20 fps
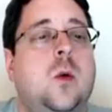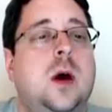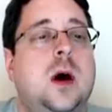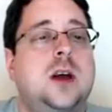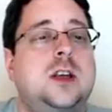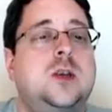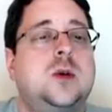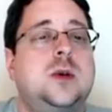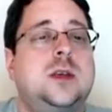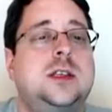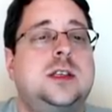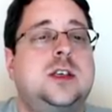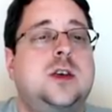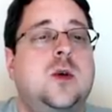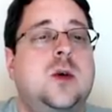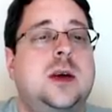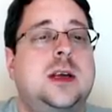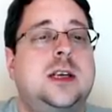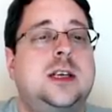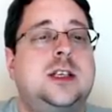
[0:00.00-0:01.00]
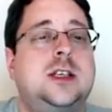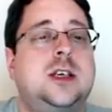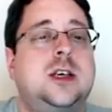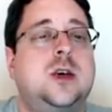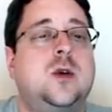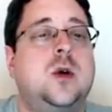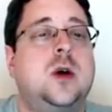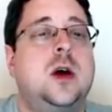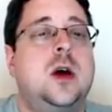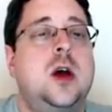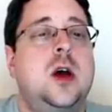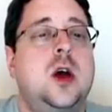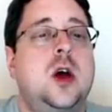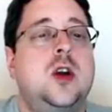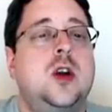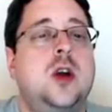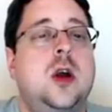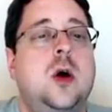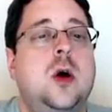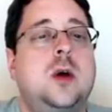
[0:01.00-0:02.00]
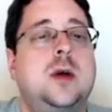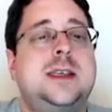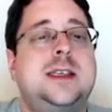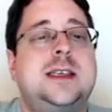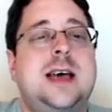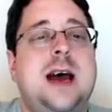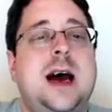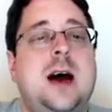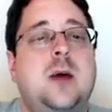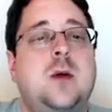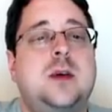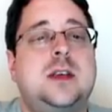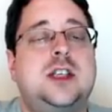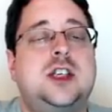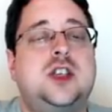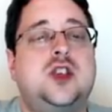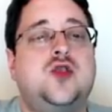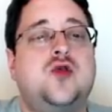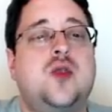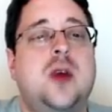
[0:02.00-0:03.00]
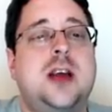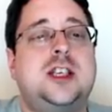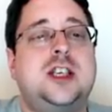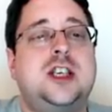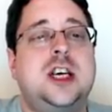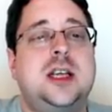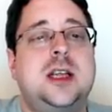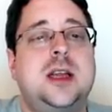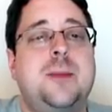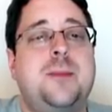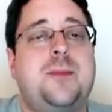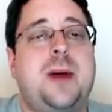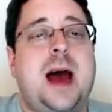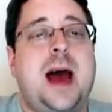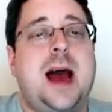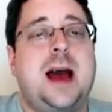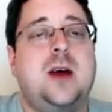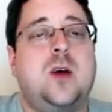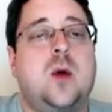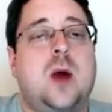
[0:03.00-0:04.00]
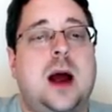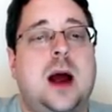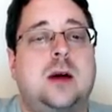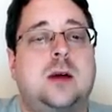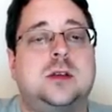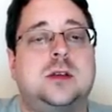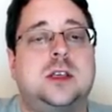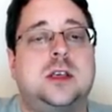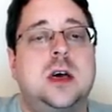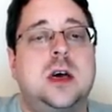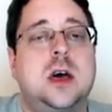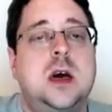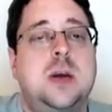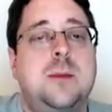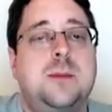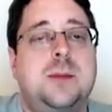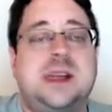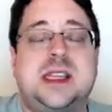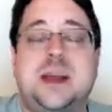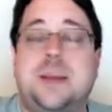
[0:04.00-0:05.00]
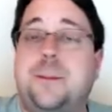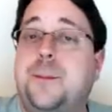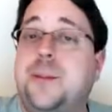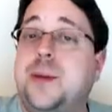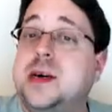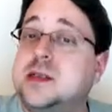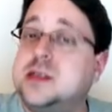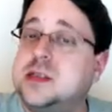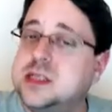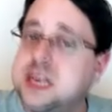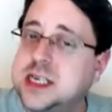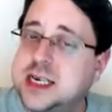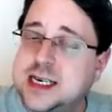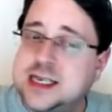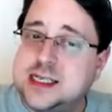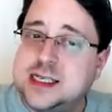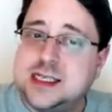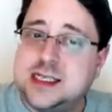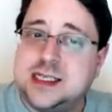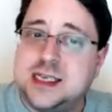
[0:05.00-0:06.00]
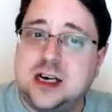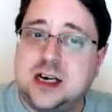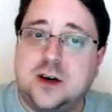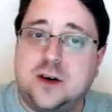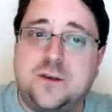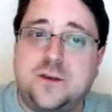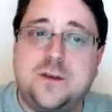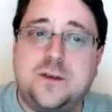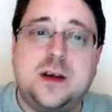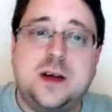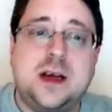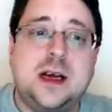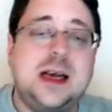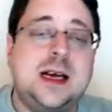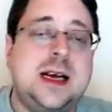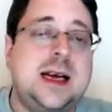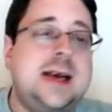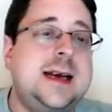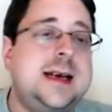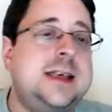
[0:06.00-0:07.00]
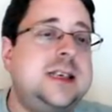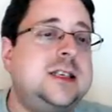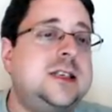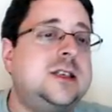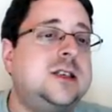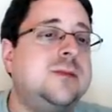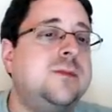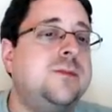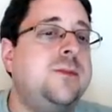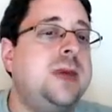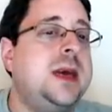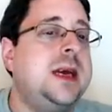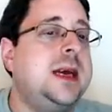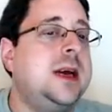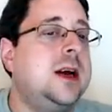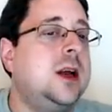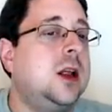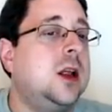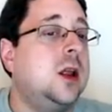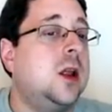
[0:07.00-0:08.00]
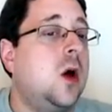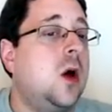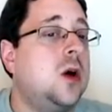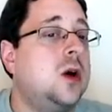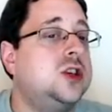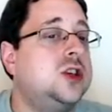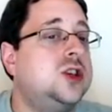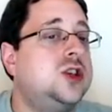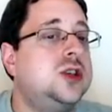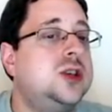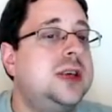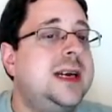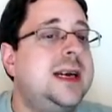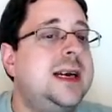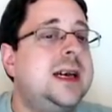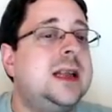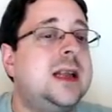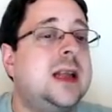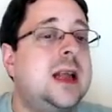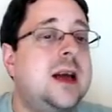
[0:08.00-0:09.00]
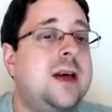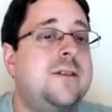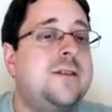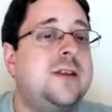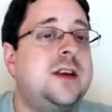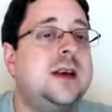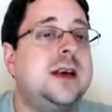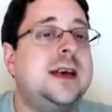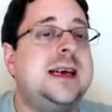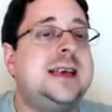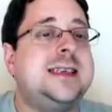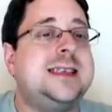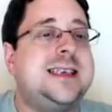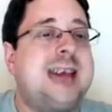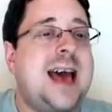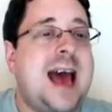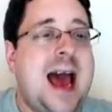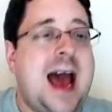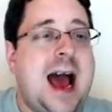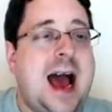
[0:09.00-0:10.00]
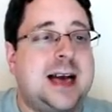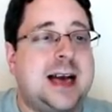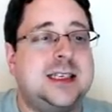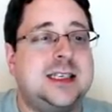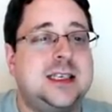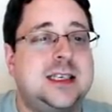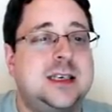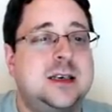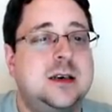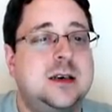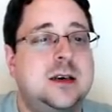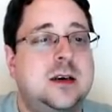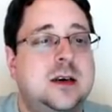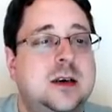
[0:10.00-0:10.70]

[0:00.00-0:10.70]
Watch what it's going to do. Notice how it's stretching the background, but the building itself is being largely left intact.